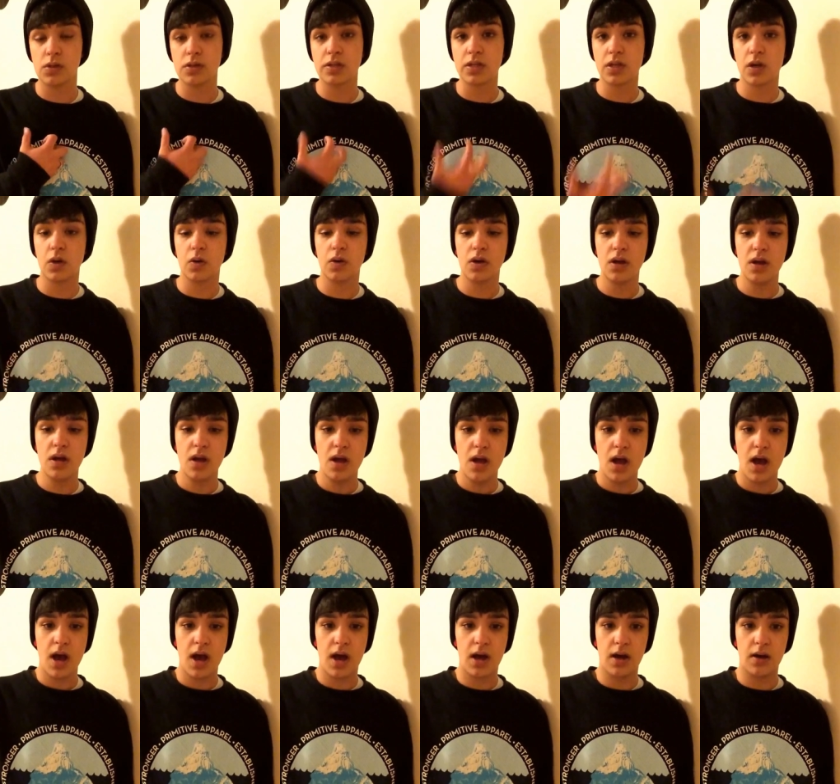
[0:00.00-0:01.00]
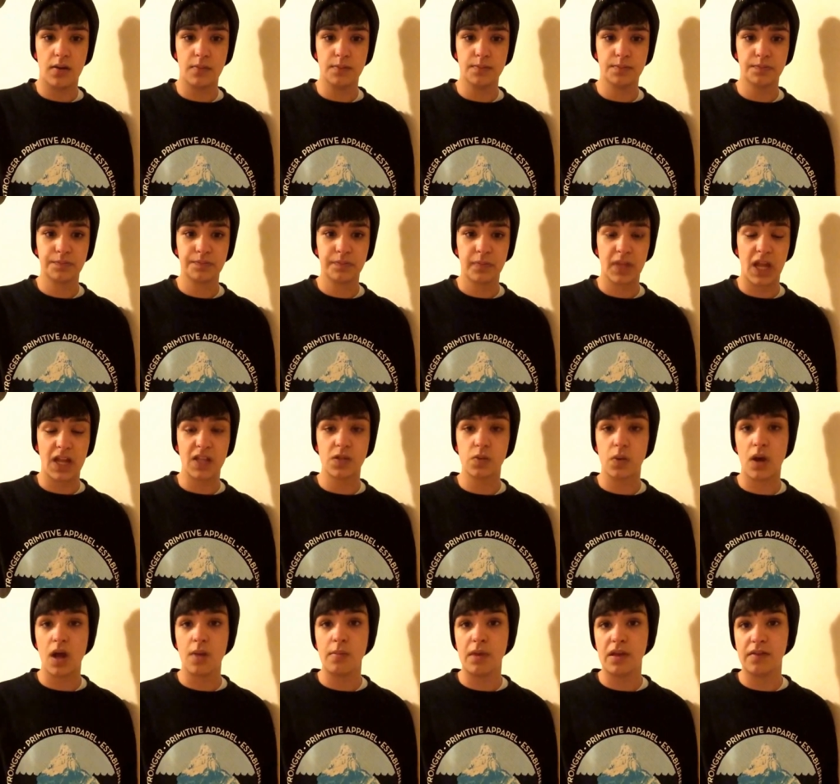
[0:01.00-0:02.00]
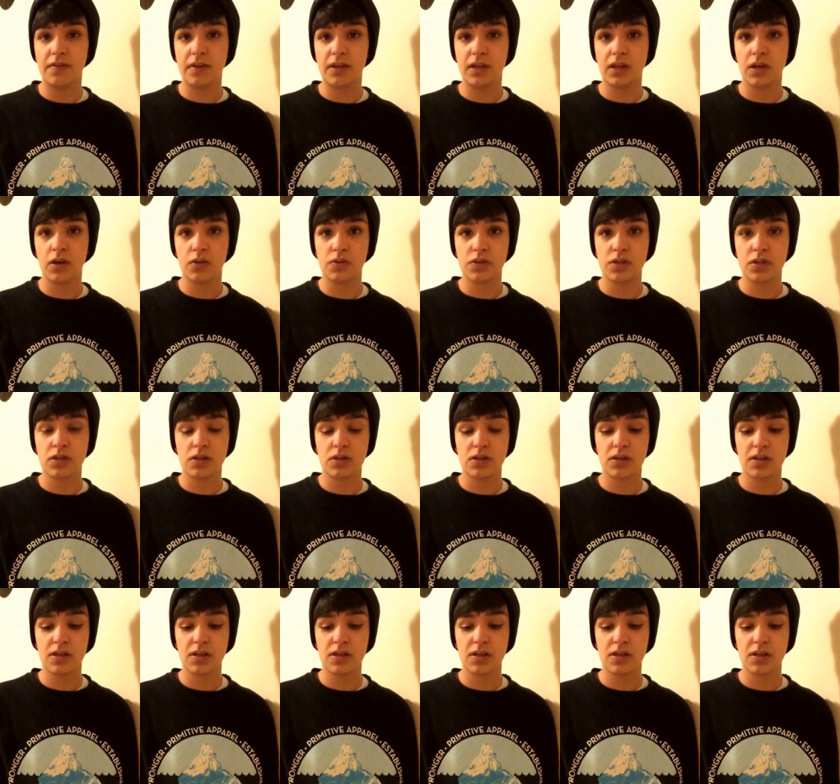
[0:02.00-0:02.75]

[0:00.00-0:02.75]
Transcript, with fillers: So um, that's why I make videos.